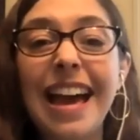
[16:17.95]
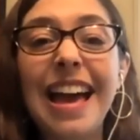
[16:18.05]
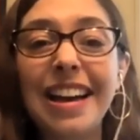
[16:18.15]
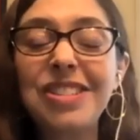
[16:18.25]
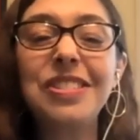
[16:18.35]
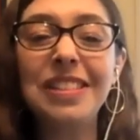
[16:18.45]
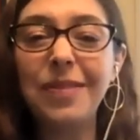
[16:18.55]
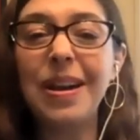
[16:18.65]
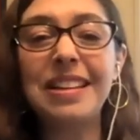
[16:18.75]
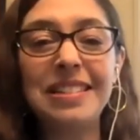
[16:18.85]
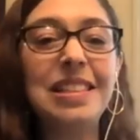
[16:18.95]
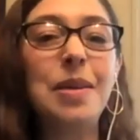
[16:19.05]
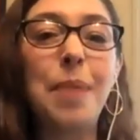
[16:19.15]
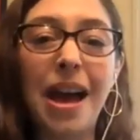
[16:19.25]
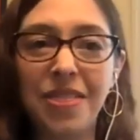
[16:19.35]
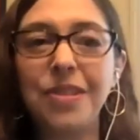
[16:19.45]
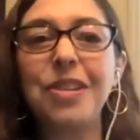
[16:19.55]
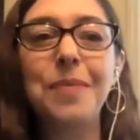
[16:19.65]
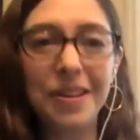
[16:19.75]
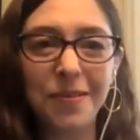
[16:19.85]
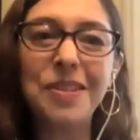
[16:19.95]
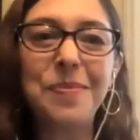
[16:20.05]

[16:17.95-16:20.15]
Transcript: actually went into the bathroom and would